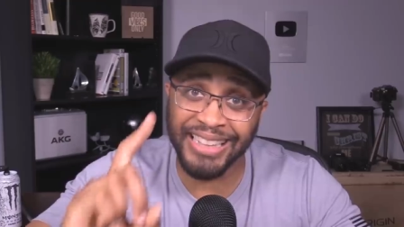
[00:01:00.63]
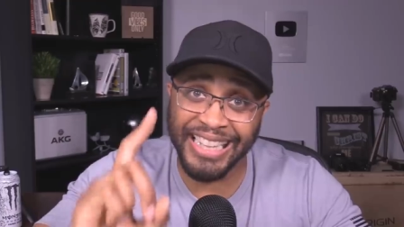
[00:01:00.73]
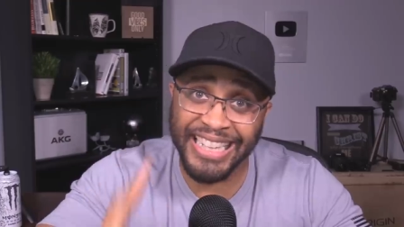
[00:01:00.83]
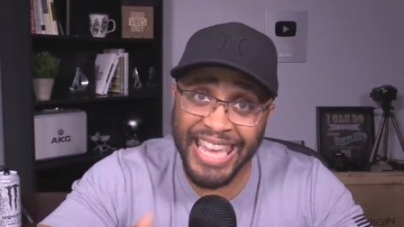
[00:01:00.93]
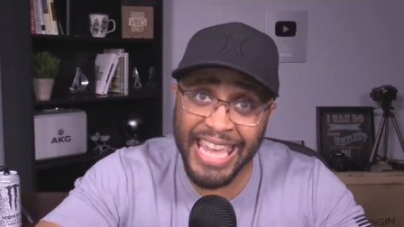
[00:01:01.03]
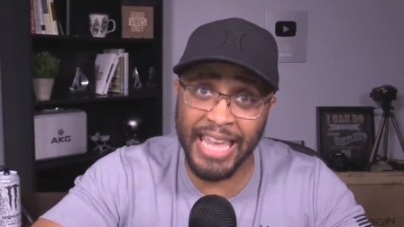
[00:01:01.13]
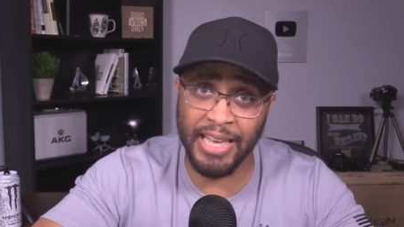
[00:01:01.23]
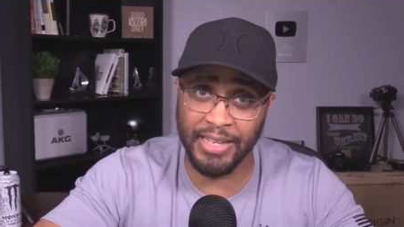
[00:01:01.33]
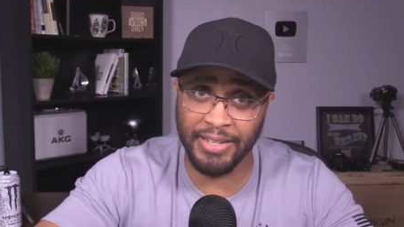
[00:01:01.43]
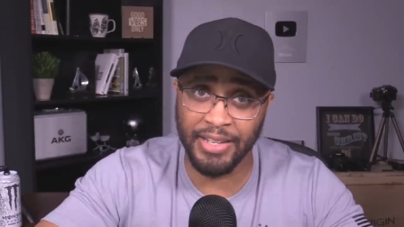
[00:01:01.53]
key
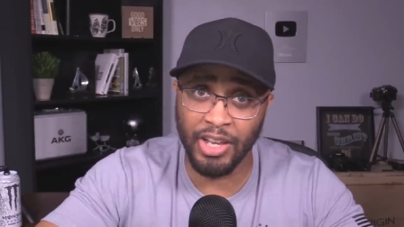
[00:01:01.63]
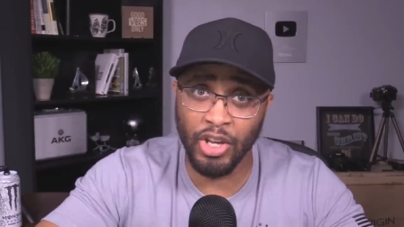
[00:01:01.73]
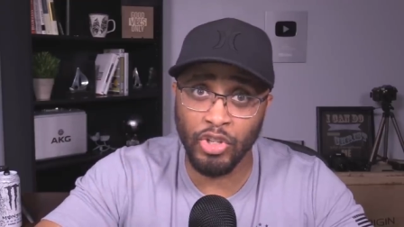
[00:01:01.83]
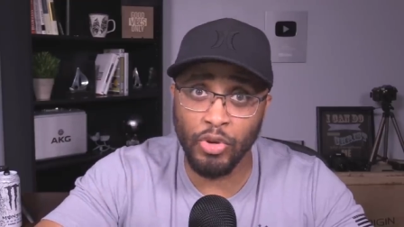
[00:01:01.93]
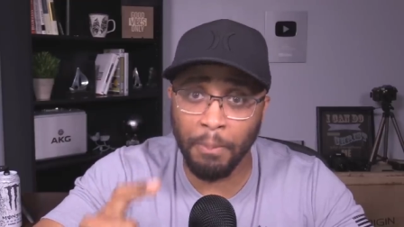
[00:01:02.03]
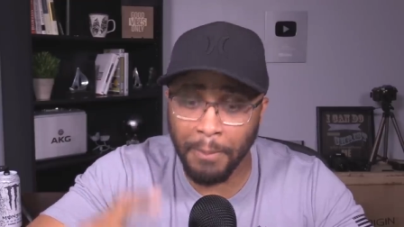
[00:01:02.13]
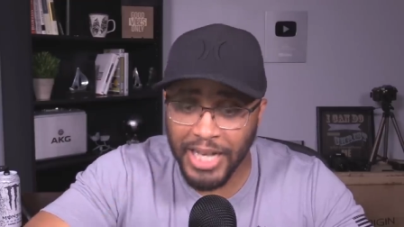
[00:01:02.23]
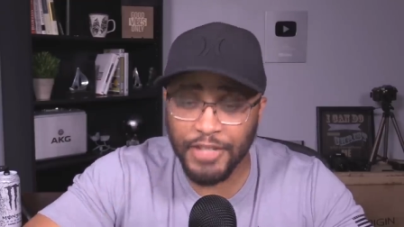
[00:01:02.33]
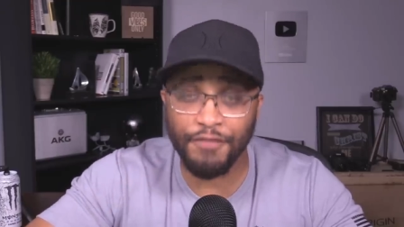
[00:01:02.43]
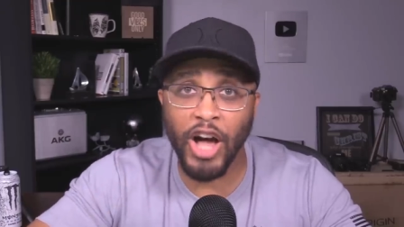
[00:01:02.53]
is you
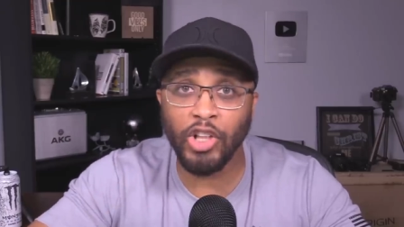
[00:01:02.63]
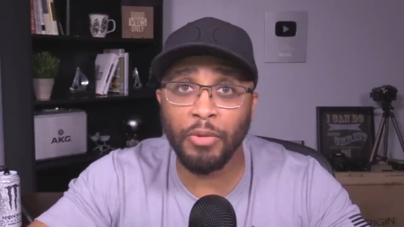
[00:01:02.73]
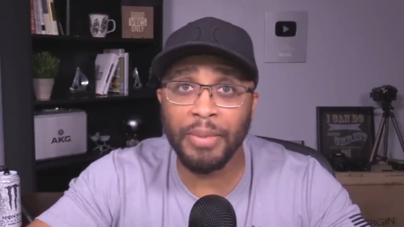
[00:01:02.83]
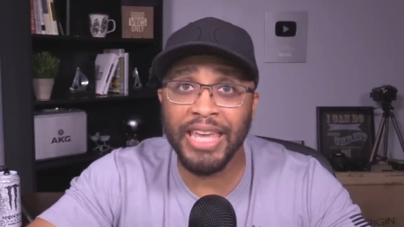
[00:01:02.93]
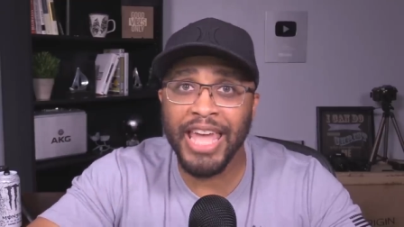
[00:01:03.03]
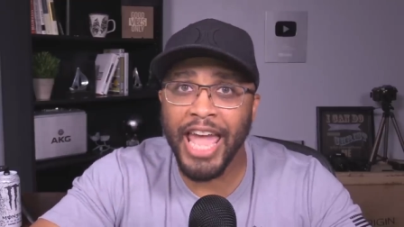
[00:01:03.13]
must follow me